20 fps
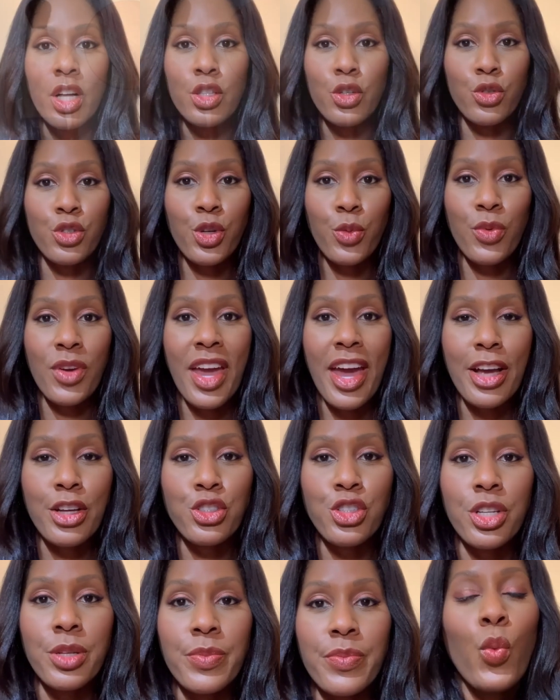allergic
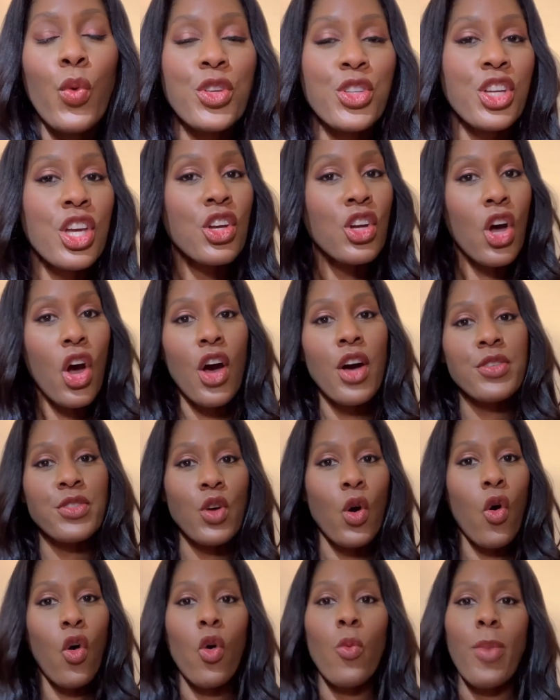reaction, which can cause
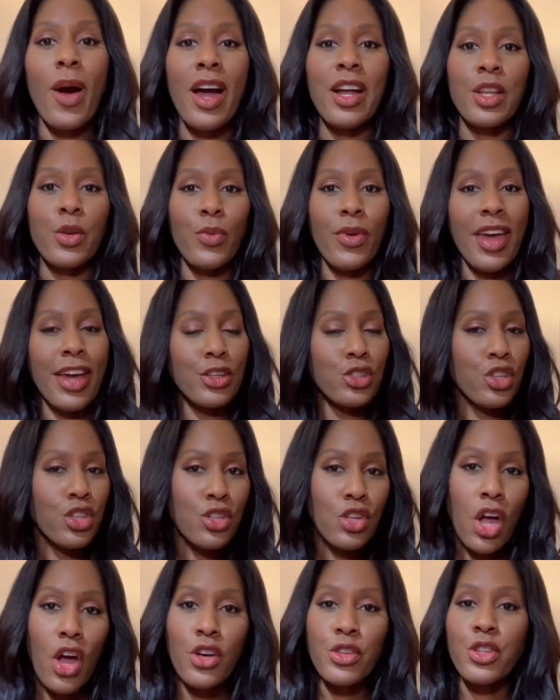a whole body reaction,
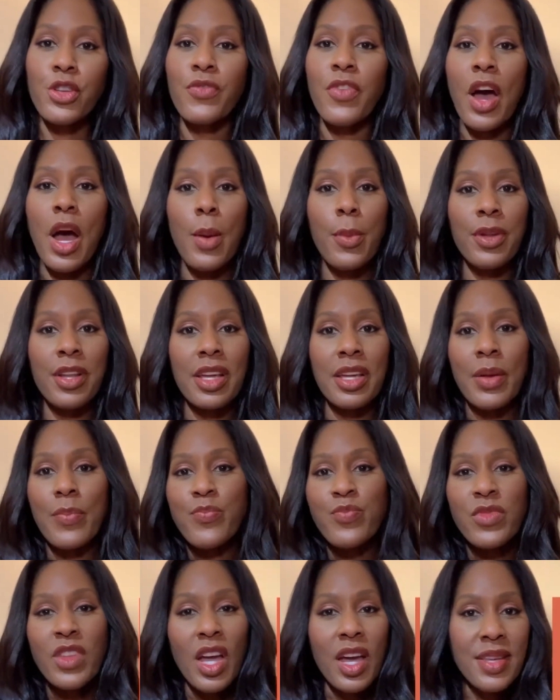nausea, vomiting,
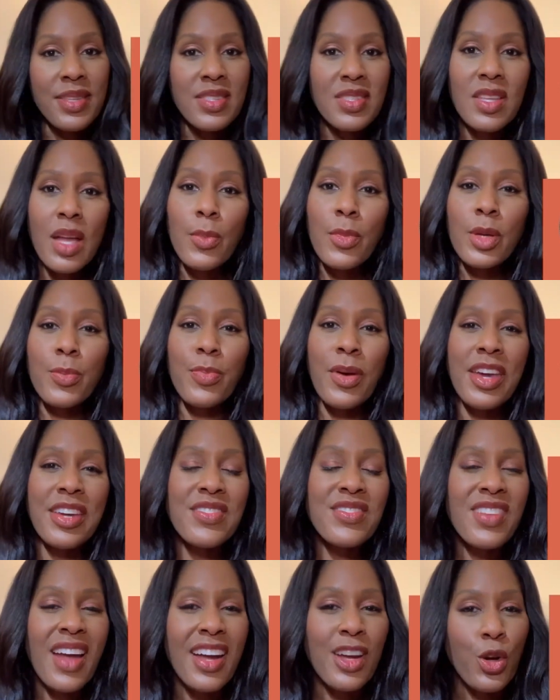uh, stomach
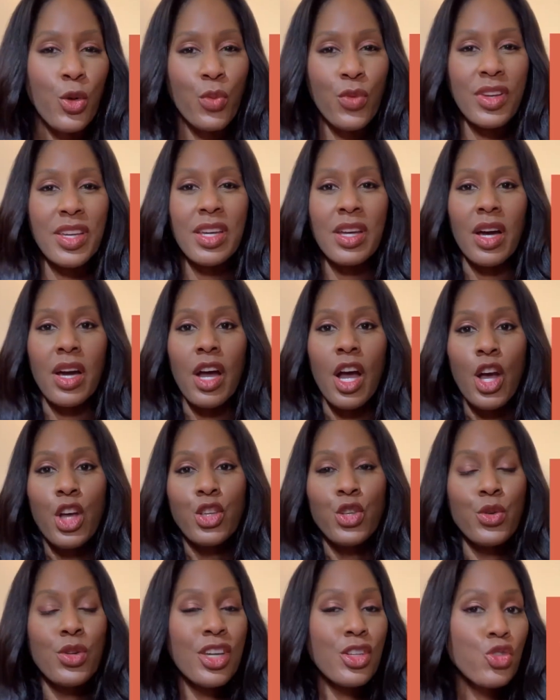pain, diarrhea.
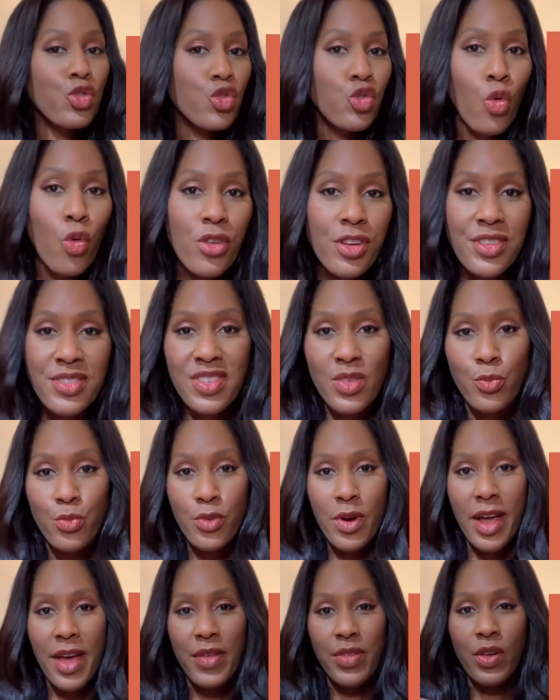You can get shortness of
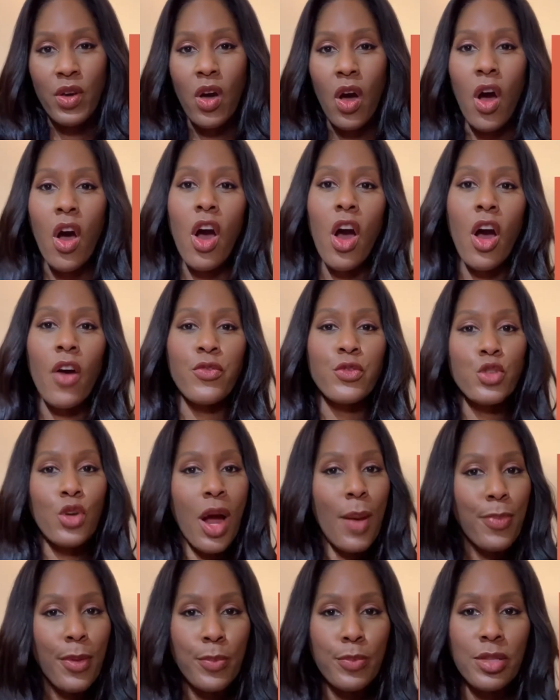breath, cough,
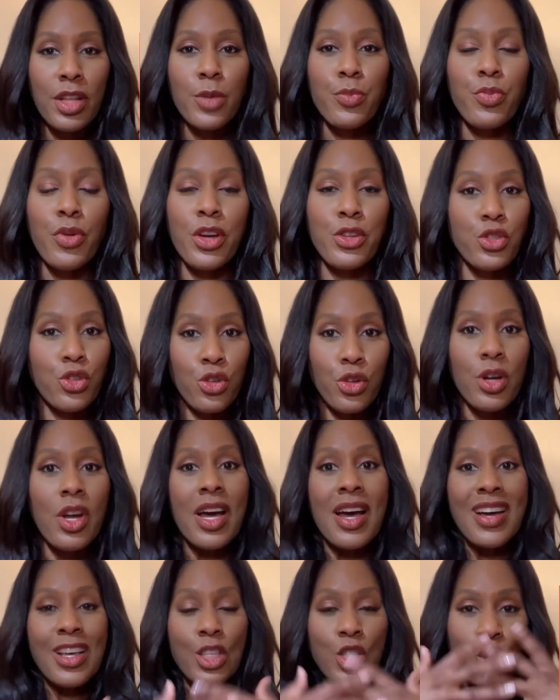drop in blood pressure,
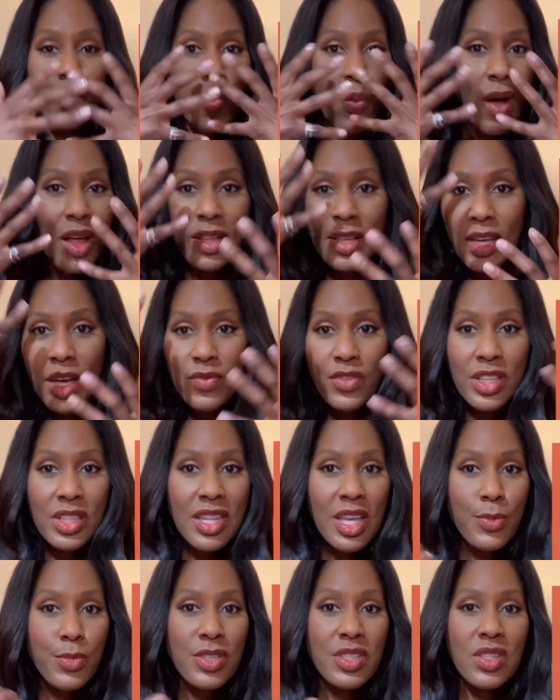swelling of the
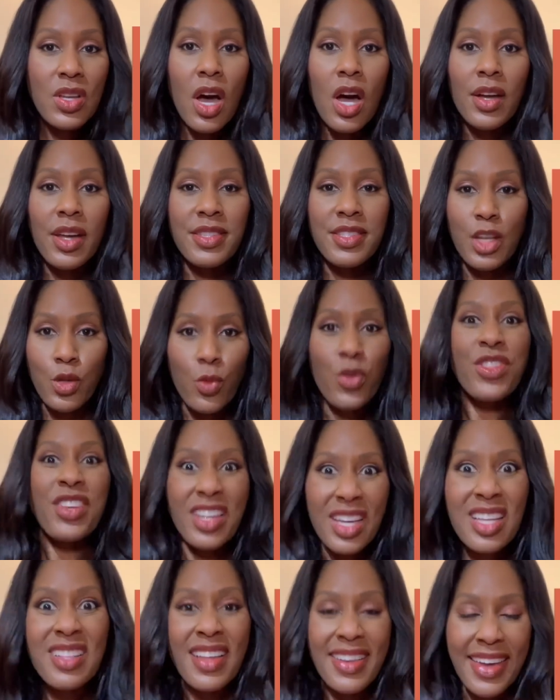lips, tongue, etc. We're
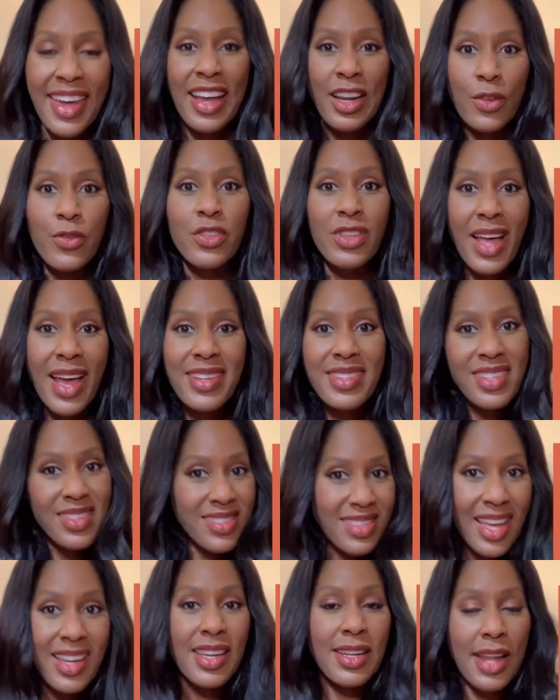thinking like
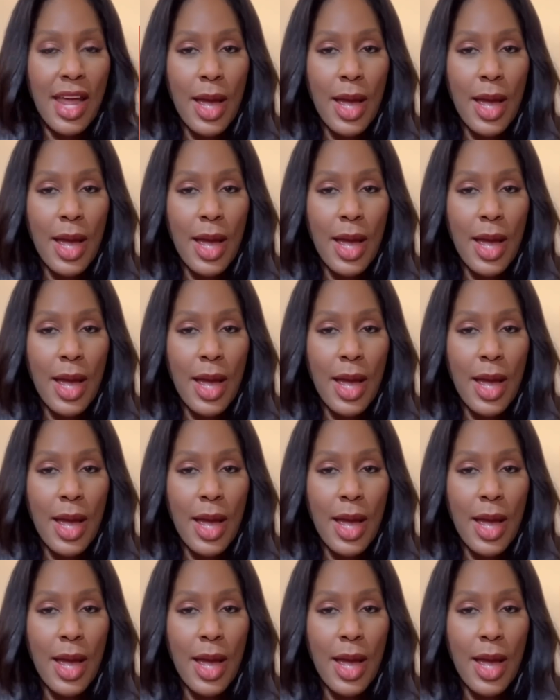anaphylaxis, that can